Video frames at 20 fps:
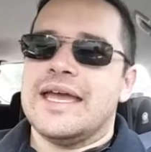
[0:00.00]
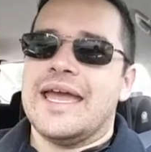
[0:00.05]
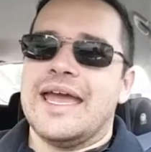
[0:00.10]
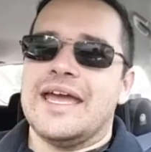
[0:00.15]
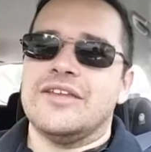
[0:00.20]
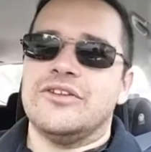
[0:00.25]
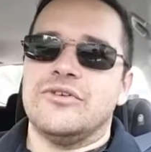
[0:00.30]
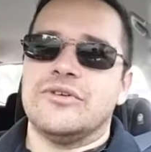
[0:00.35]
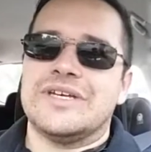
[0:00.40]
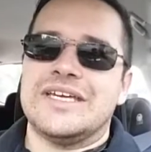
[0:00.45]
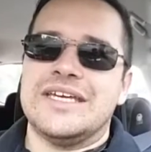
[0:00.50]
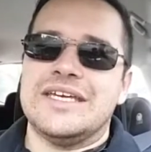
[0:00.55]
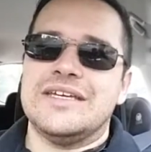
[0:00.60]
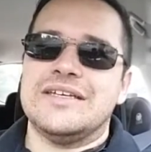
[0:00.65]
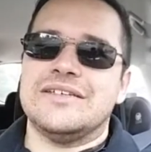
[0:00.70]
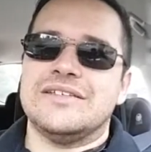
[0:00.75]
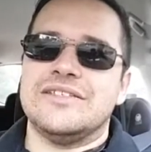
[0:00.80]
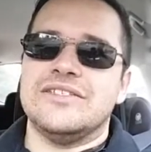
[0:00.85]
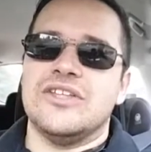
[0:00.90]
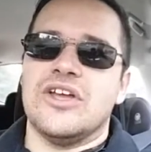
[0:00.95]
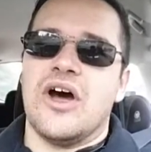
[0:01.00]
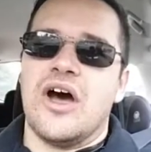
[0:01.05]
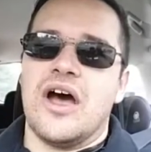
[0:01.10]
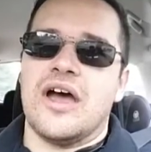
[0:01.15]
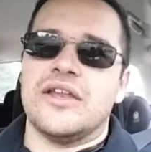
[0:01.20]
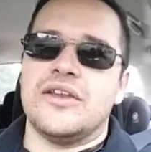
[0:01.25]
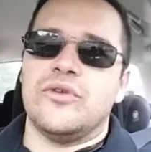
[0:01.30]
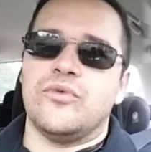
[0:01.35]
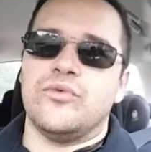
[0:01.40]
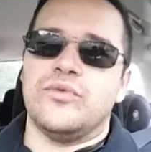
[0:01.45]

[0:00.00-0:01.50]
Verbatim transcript: and your key is not